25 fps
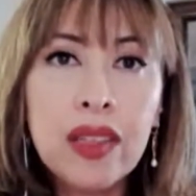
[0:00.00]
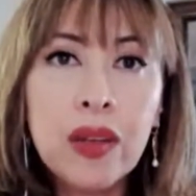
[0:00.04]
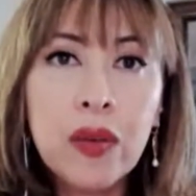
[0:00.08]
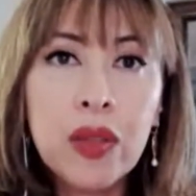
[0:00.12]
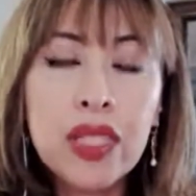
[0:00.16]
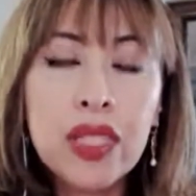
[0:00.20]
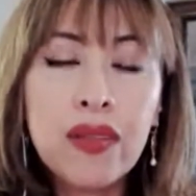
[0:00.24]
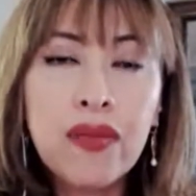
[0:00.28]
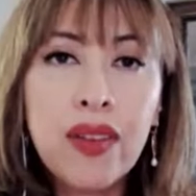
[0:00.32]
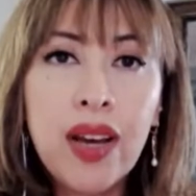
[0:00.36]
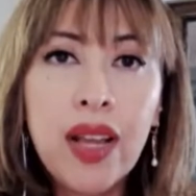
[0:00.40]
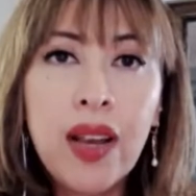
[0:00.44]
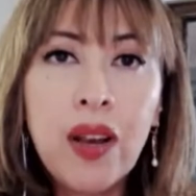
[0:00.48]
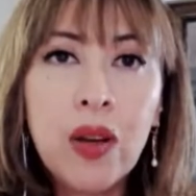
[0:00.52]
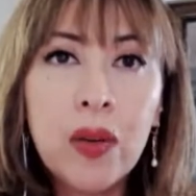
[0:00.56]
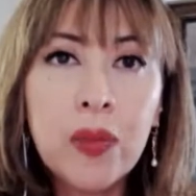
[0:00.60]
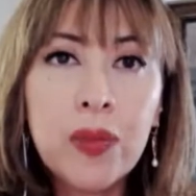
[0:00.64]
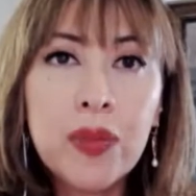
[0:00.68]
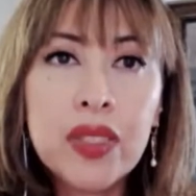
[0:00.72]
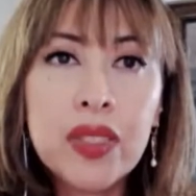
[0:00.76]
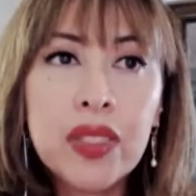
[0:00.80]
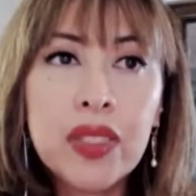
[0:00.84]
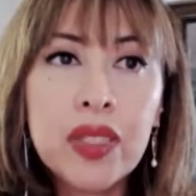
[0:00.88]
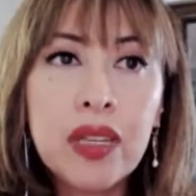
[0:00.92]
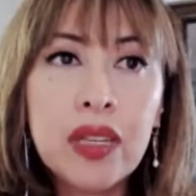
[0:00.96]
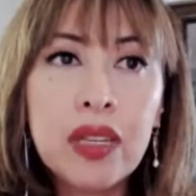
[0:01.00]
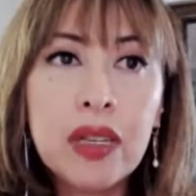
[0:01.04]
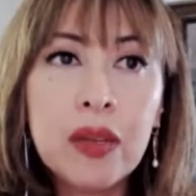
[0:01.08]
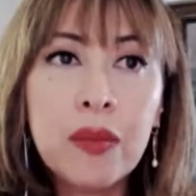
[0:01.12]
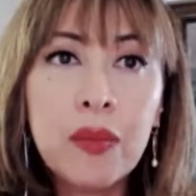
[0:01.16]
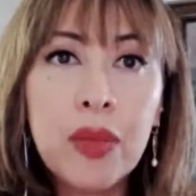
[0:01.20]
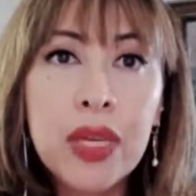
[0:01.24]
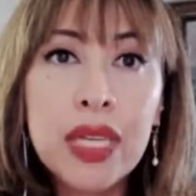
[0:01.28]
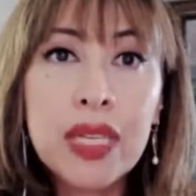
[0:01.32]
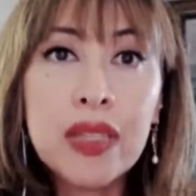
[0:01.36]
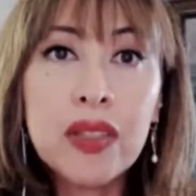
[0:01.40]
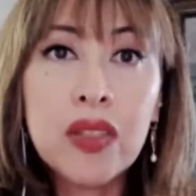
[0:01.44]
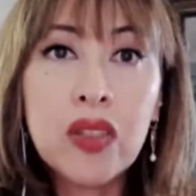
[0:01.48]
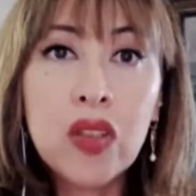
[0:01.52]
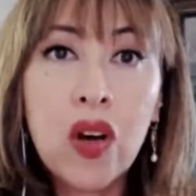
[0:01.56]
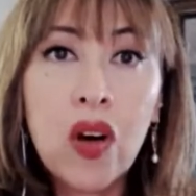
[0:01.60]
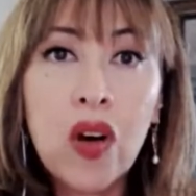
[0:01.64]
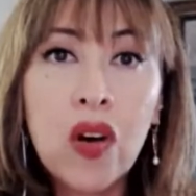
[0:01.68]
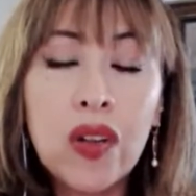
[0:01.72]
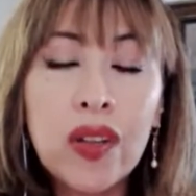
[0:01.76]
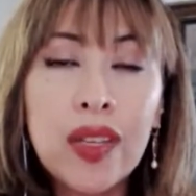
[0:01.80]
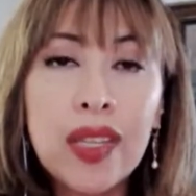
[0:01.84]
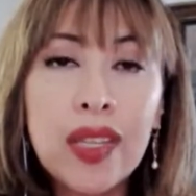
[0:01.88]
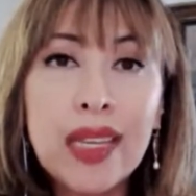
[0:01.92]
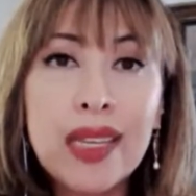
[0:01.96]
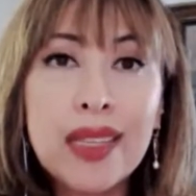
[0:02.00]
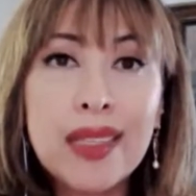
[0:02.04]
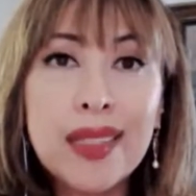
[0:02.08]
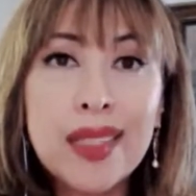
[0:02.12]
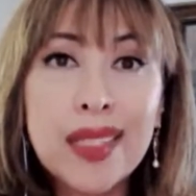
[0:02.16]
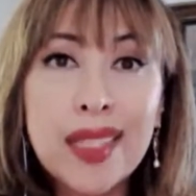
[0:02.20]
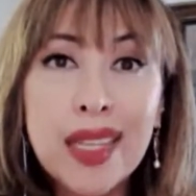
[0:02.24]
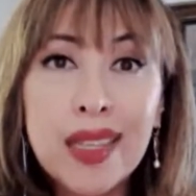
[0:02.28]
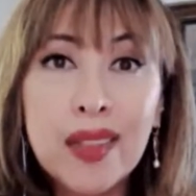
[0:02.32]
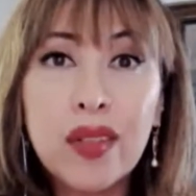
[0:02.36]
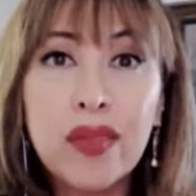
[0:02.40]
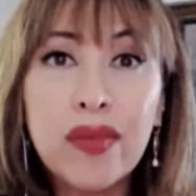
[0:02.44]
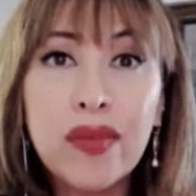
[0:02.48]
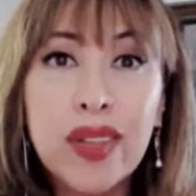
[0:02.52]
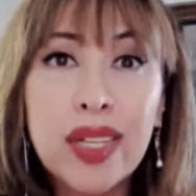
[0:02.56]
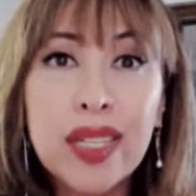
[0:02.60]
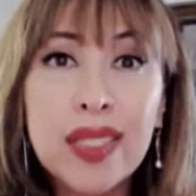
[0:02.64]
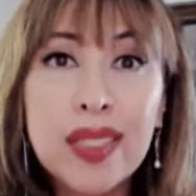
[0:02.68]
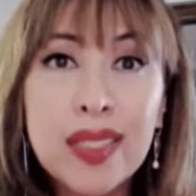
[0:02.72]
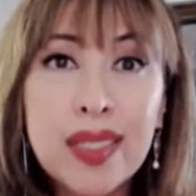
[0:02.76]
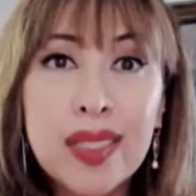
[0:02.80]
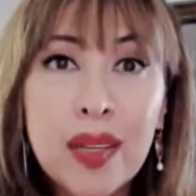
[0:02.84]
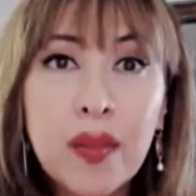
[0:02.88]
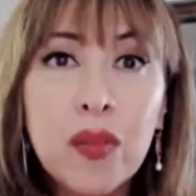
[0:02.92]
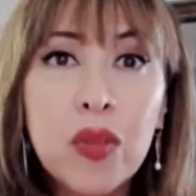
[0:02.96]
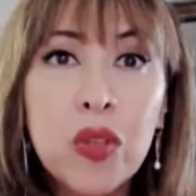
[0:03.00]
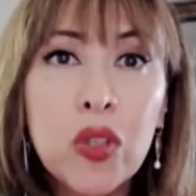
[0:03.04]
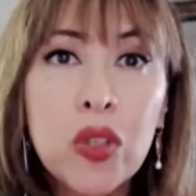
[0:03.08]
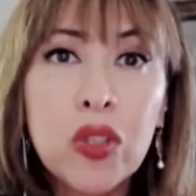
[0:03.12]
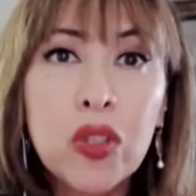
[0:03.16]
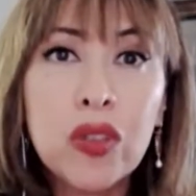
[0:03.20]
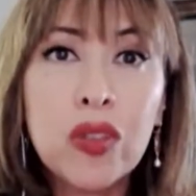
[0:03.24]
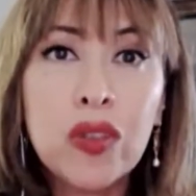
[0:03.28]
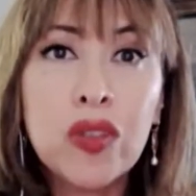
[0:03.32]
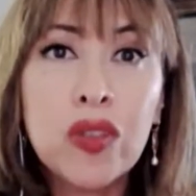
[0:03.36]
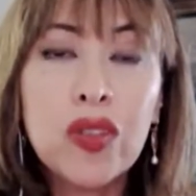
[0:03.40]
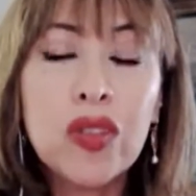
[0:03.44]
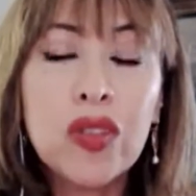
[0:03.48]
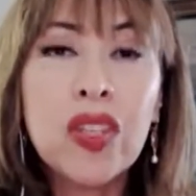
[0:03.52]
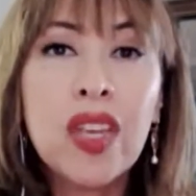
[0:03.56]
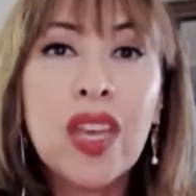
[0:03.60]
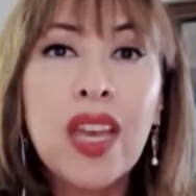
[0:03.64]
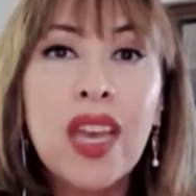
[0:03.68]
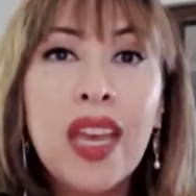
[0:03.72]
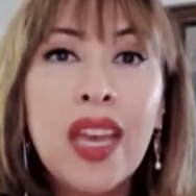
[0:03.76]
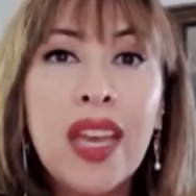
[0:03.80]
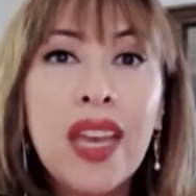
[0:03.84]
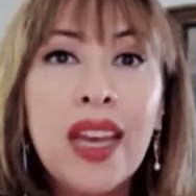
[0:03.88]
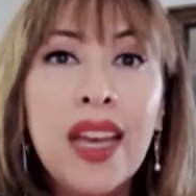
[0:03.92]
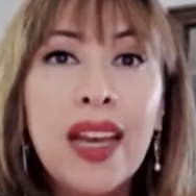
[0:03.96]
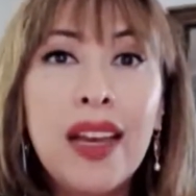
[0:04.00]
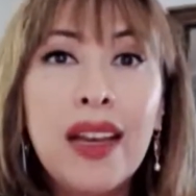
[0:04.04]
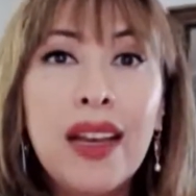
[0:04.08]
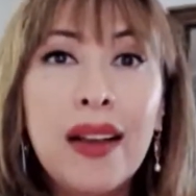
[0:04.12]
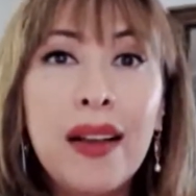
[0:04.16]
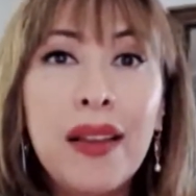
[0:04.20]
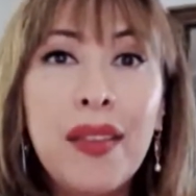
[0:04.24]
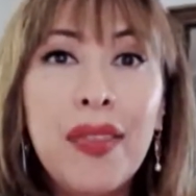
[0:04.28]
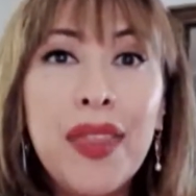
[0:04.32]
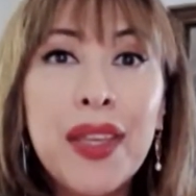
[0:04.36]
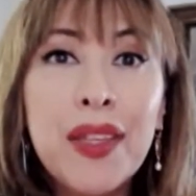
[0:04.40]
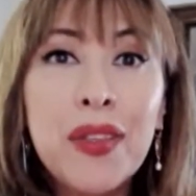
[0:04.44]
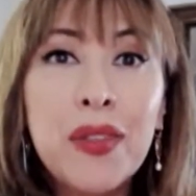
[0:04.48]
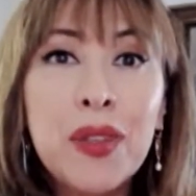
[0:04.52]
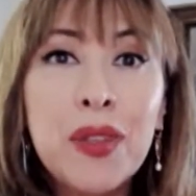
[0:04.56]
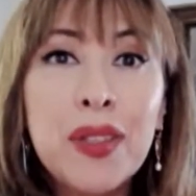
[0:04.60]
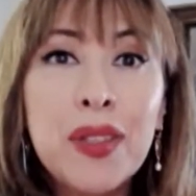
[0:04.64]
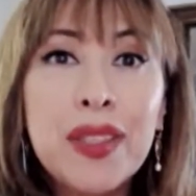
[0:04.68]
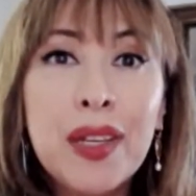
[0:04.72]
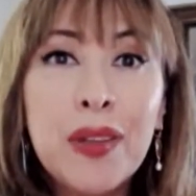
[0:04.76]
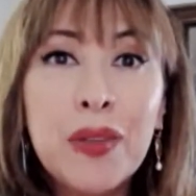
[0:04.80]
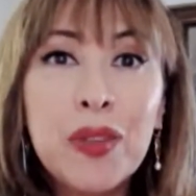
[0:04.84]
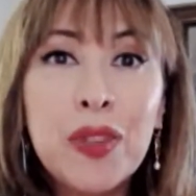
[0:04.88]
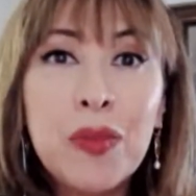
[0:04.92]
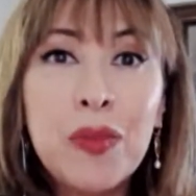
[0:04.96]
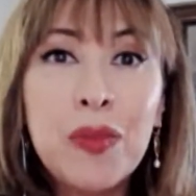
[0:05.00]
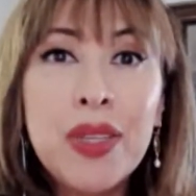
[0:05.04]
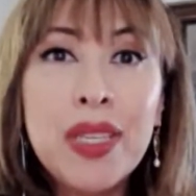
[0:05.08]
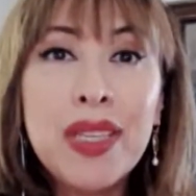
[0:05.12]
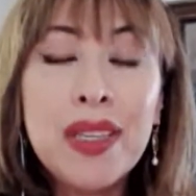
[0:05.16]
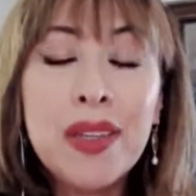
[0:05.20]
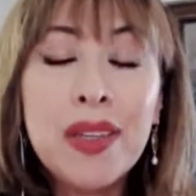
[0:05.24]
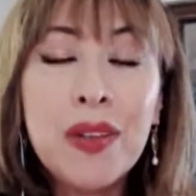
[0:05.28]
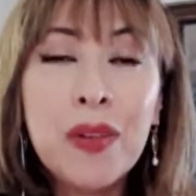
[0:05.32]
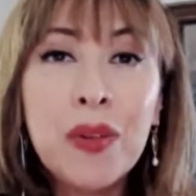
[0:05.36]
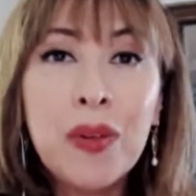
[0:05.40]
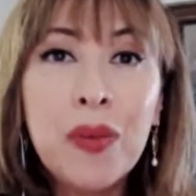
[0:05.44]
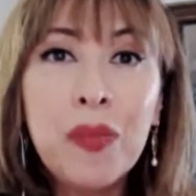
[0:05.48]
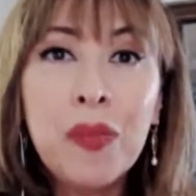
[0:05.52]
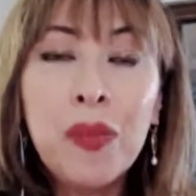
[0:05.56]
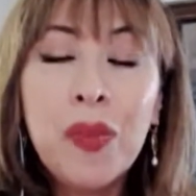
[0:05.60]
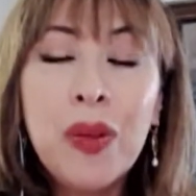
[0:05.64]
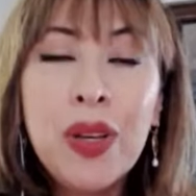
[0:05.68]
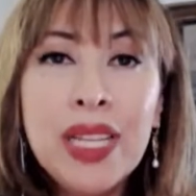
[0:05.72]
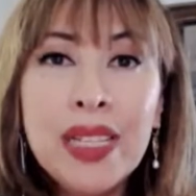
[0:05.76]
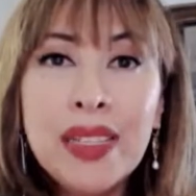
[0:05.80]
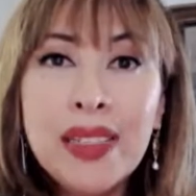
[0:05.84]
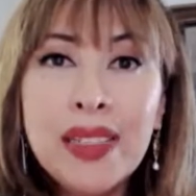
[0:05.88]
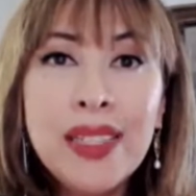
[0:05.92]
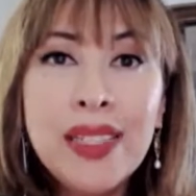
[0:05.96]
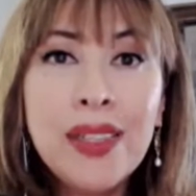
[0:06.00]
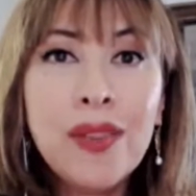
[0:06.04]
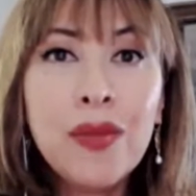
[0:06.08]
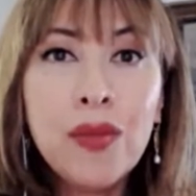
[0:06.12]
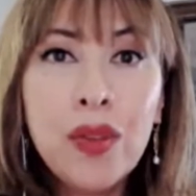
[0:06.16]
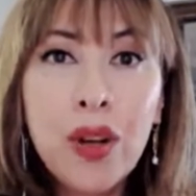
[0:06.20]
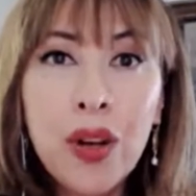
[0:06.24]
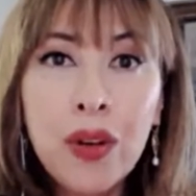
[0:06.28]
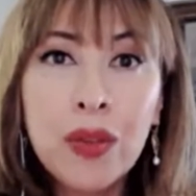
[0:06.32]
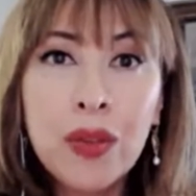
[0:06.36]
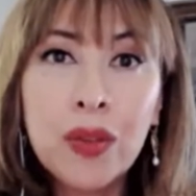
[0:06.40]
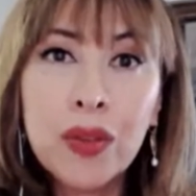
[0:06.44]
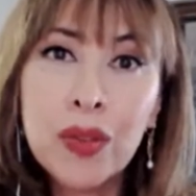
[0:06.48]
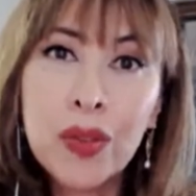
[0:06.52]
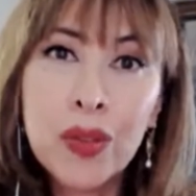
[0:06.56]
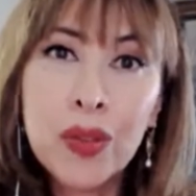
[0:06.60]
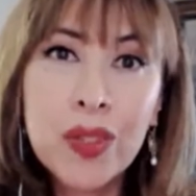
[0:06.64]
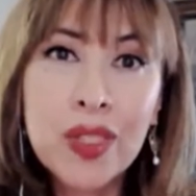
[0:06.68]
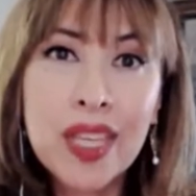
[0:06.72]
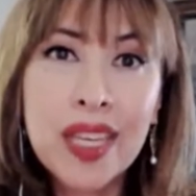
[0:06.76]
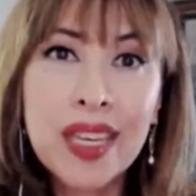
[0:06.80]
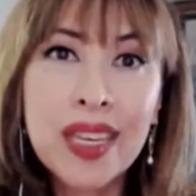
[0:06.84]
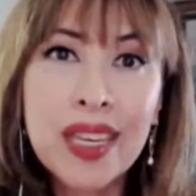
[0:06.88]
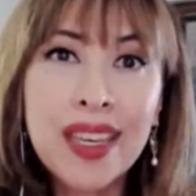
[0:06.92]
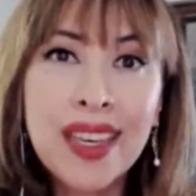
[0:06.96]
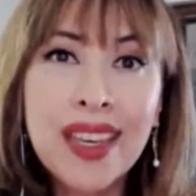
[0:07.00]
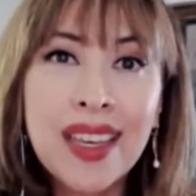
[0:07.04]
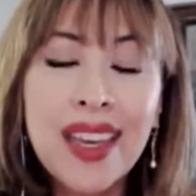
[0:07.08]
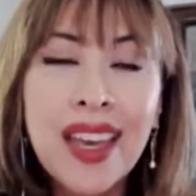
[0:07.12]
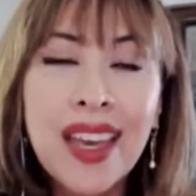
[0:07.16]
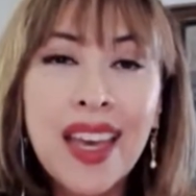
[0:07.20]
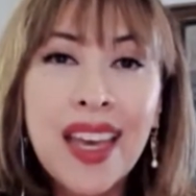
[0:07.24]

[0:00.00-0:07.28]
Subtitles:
developed based on a set of assumptions that turned out to be completely wrong today.